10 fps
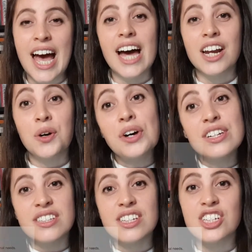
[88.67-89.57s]
And
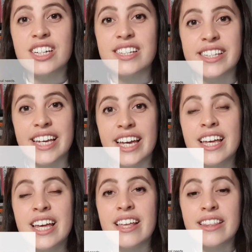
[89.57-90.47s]
according to the GDC,
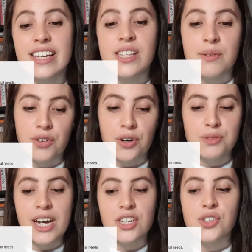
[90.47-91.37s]
this involves
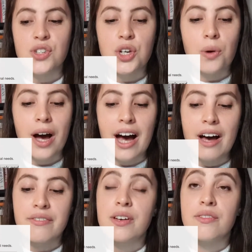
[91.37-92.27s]
patients who
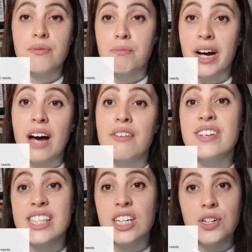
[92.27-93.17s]
have might have
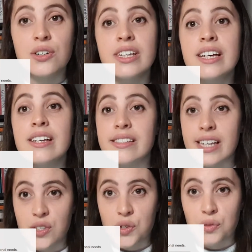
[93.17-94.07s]
physical,
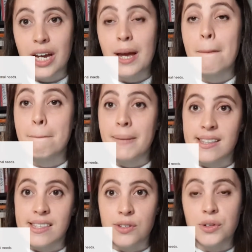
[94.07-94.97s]
sensory,
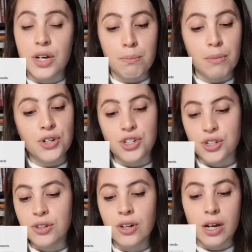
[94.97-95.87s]
mental,
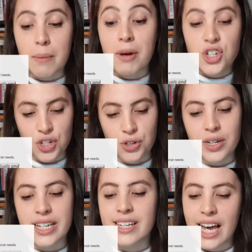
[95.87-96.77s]
emotion, emotional,
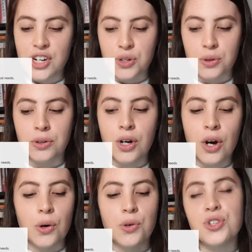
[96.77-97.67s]
intellectual
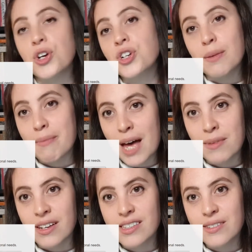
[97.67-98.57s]
or social
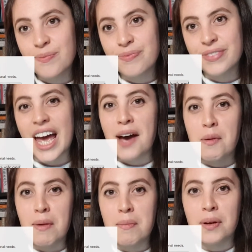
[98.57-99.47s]
impairments. And
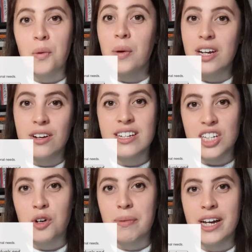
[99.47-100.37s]
remember, we only
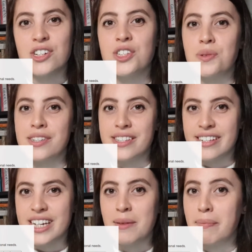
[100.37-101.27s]
deal with patients who are
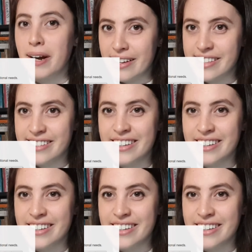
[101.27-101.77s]
16 plus.